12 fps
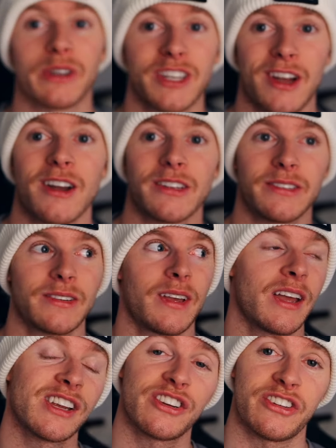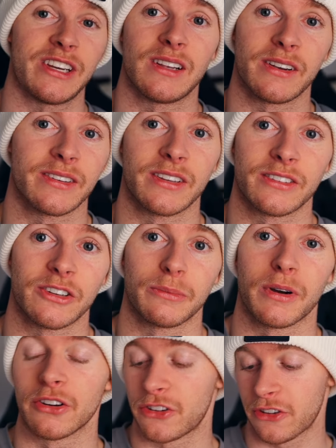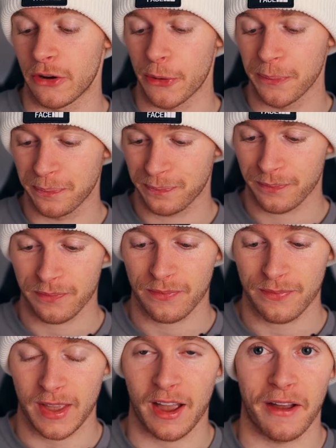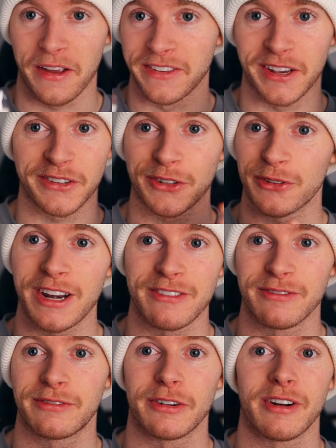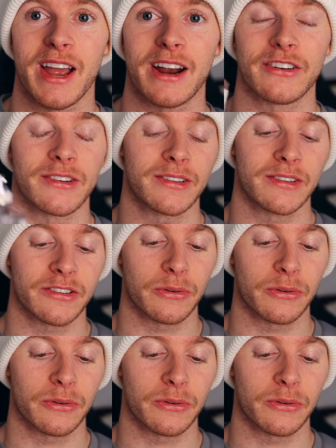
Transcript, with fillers: because she liked it so much. So uh, it does great for reactions.